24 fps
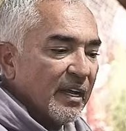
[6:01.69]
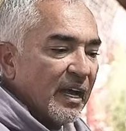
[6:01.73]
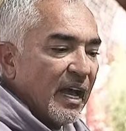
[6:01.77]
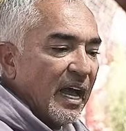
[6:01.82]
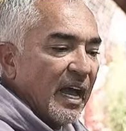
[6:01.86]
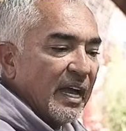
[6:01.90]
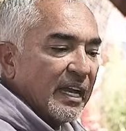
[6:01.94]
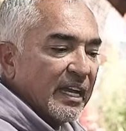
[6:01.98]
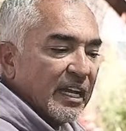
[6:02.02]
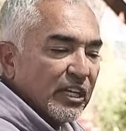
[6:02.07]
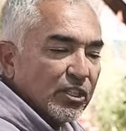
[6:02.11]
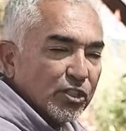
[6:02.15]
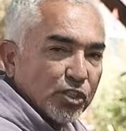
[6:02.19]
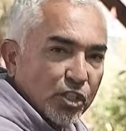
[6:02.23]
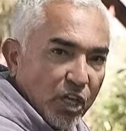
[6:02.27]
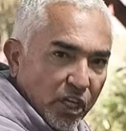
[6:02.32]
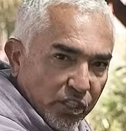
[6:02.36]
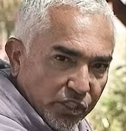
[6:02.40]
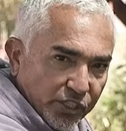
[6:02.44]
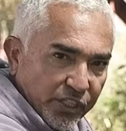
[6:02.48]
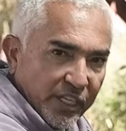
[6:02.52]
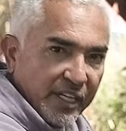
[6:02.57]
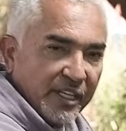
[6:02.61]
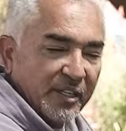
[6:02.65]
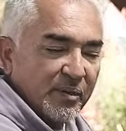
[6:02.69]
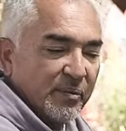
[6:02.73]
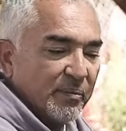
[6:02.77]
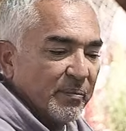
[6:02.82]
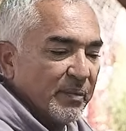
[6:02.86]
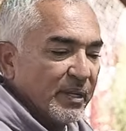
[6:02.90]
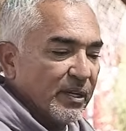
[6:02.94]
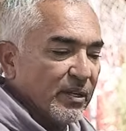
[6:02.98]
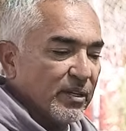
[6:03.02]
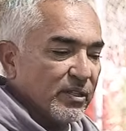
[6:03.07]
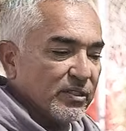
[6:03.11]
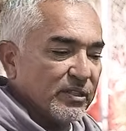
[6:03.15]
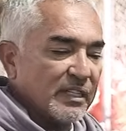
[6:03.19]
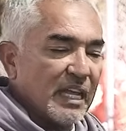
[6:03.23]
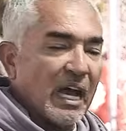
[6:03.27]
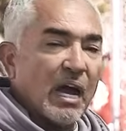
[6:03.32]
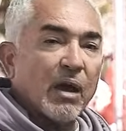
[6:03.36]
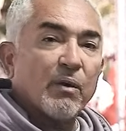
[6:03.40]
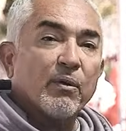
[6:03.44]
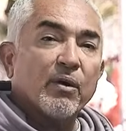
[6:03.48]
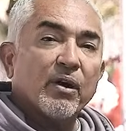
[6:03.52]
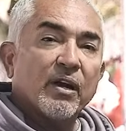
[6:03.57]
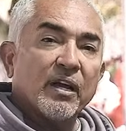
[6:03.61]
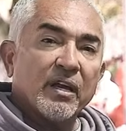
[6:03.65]
I can touch it because
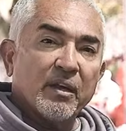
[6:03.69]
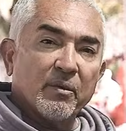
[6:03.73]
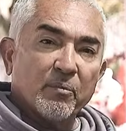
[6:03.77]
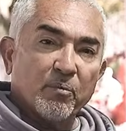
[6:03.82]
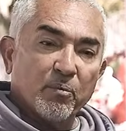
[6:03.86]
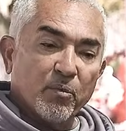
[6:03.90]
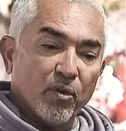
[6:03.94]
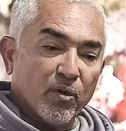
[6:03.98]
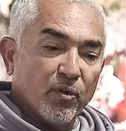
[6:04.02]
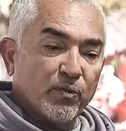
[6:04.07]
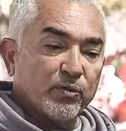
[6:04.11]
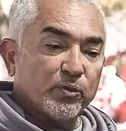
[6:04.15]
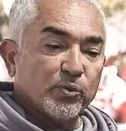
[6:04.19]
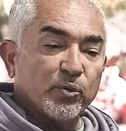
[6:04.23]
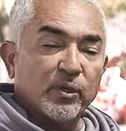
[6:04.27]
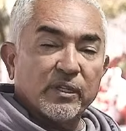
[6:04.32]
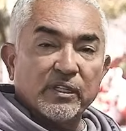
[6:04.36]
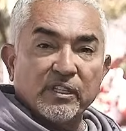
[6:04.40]
now move to a